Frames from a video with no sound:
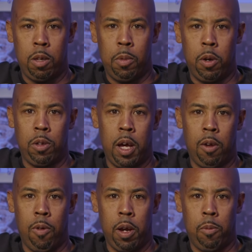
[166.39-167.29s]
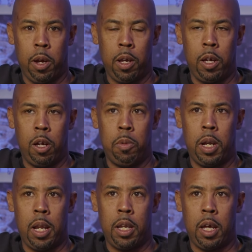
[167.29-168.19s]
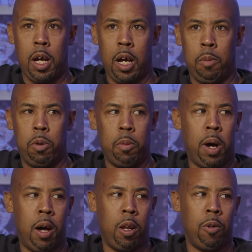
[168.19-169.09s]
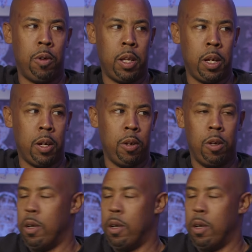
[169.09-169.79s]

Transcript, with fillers: Sabonis had a record-breaking year, but I think I got to put Paolo in there.